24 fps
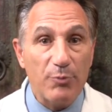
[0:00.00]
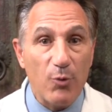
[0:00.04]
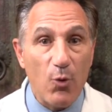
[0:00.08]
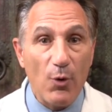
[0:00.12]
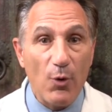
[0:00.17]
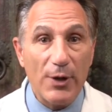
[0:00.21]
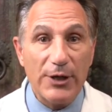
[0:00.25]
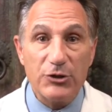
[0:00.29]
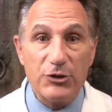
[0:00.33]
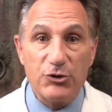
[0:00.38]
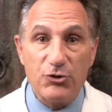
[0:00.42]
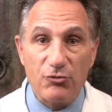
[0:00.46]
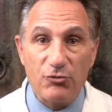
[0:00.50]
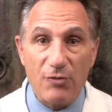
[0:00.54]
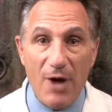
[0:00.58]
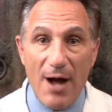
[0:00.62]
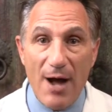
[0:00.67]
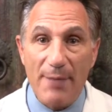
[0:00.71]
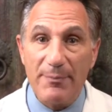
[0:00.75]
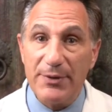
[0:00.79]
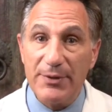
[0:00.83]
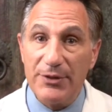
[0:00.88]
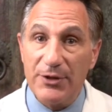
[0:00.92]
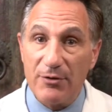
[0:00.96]
point
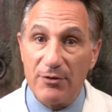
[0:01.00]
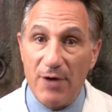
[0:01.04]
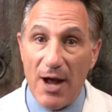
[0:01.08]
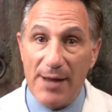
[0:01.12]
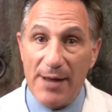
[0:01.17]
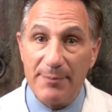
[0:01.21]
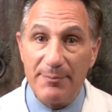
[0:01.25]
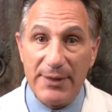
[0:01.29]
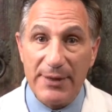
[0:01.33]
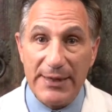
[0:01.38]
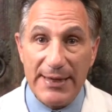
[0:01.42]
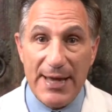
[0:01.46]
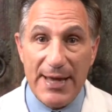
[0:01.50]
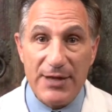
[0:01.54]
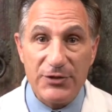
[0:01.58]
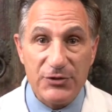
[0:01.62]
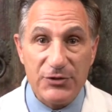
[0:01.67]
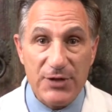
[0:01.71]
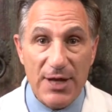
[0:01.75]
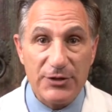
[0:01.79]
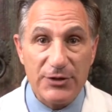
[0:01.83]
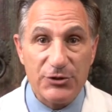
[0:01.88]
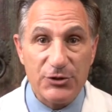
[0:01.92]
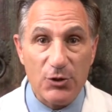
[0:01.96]
drop in their
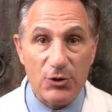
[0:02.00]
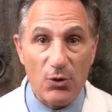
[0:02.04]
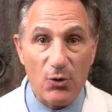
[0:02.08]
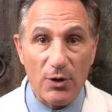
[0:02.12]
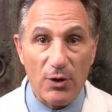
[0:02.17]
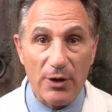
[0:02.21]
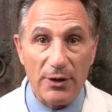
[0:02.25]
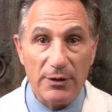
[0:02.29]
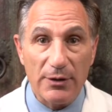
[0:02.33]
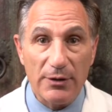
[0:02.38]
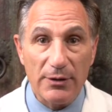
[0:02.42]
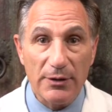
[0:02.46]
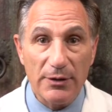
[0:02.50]
IPSS score,